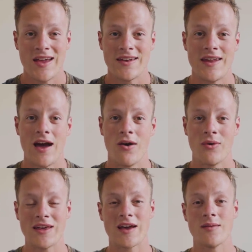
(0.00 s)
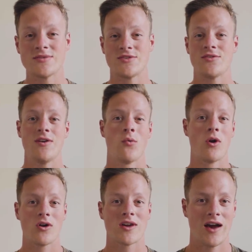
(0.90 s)
Now, when it comes to the
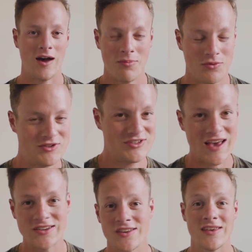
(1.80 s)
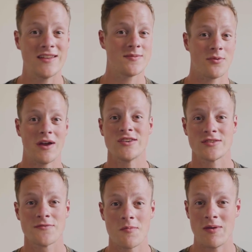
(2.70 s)
World Cup, which is actually the
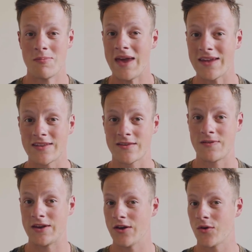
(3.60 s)
inspiration for me making this video,